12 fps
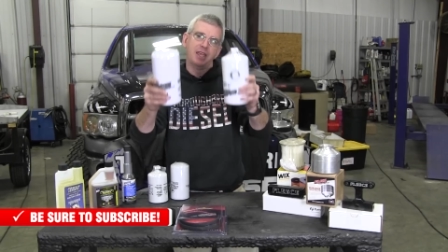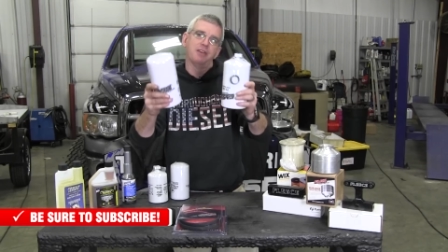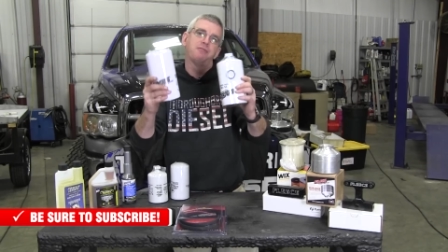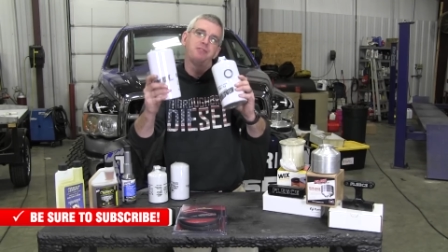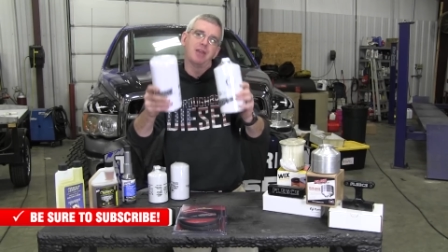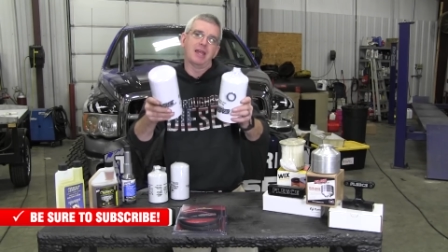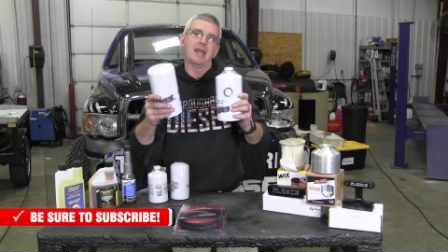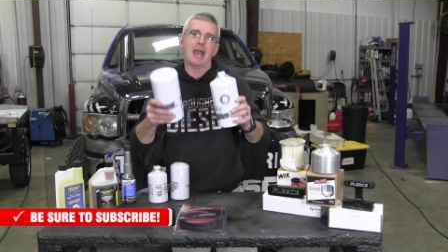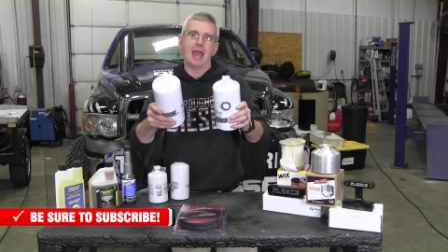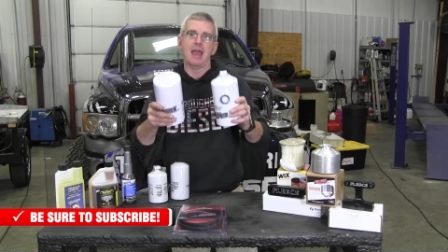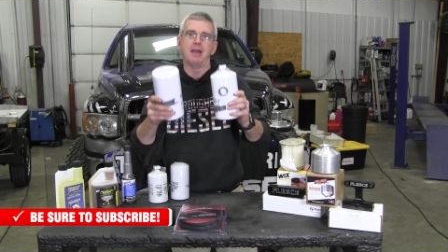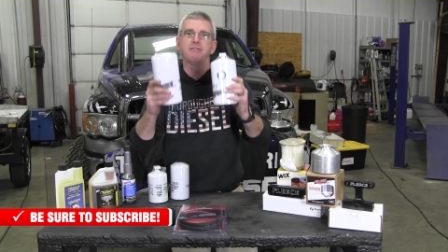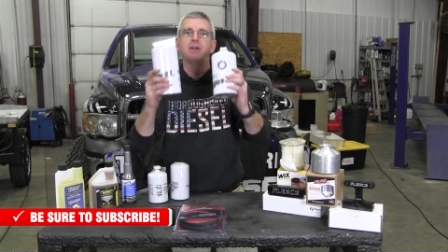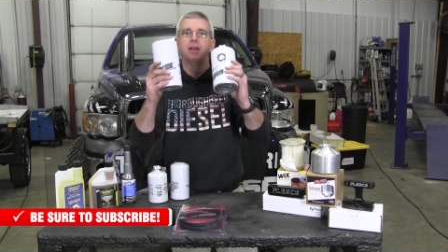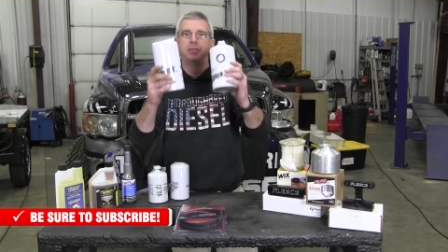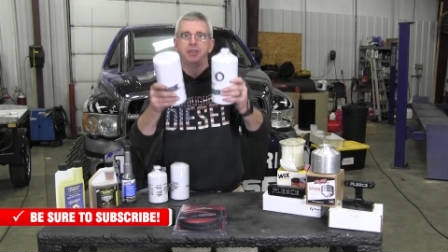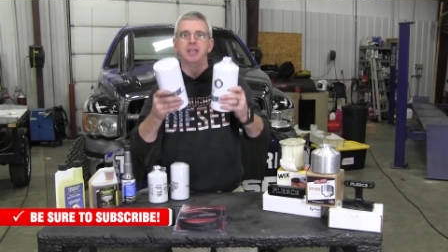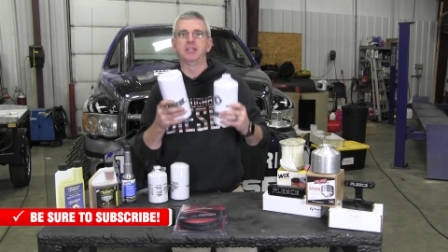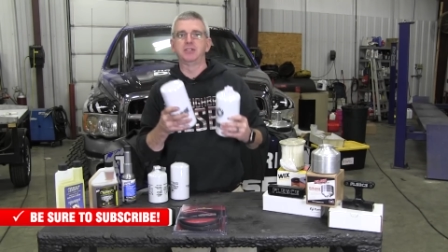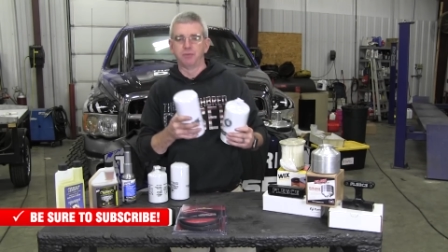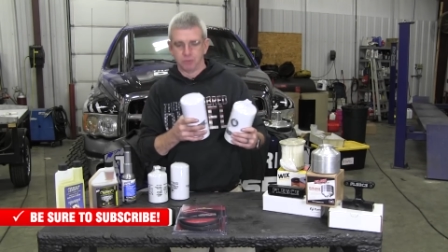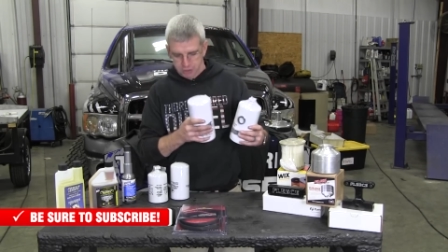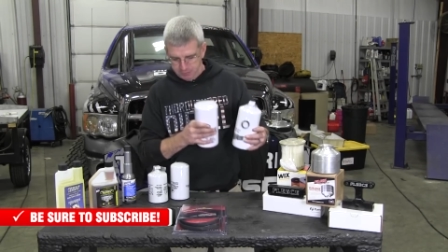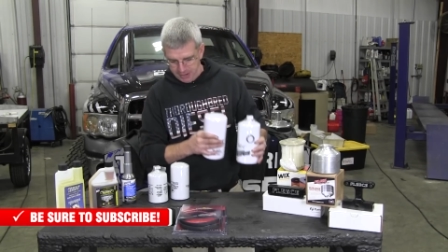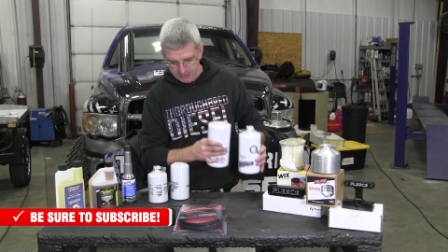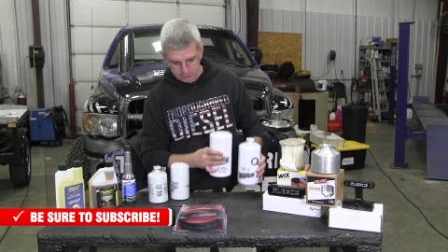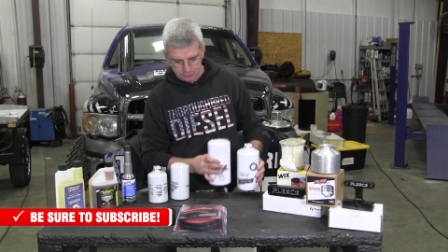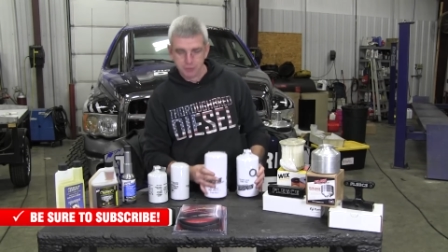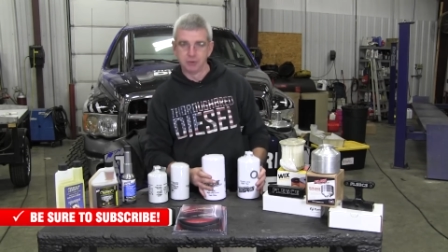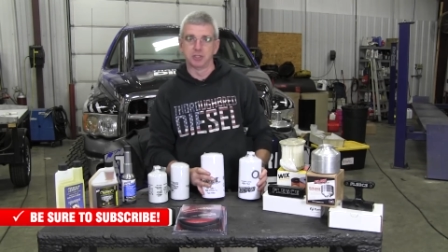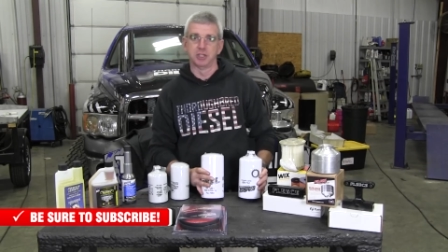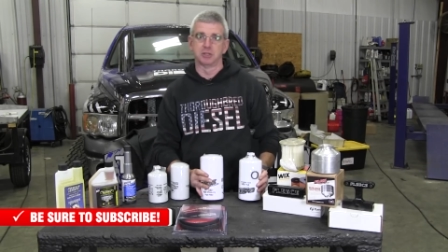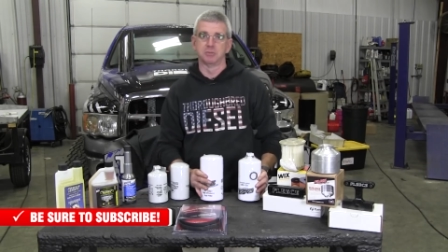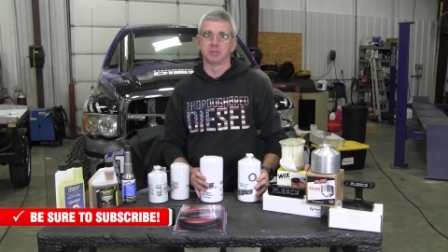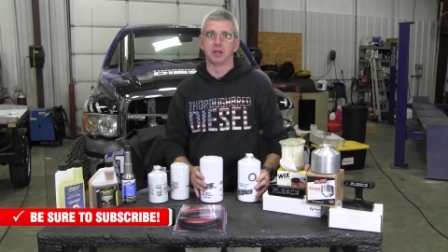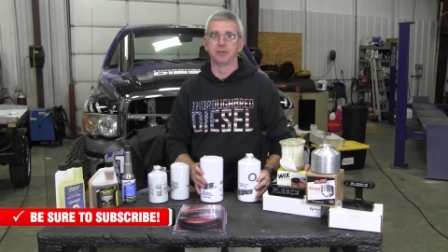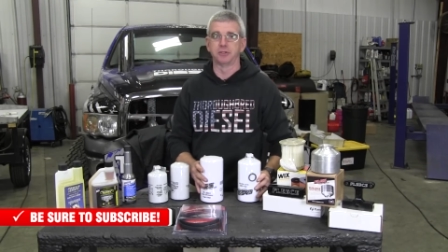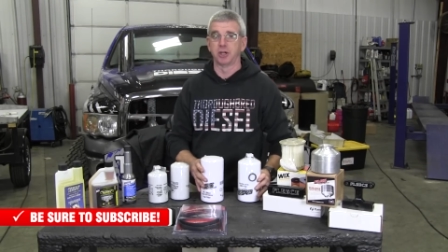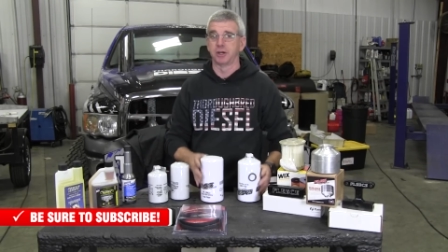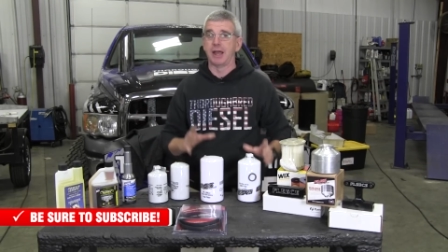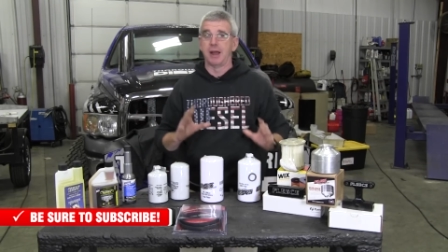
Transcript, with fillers: if they have these respective fuel systems on their truck.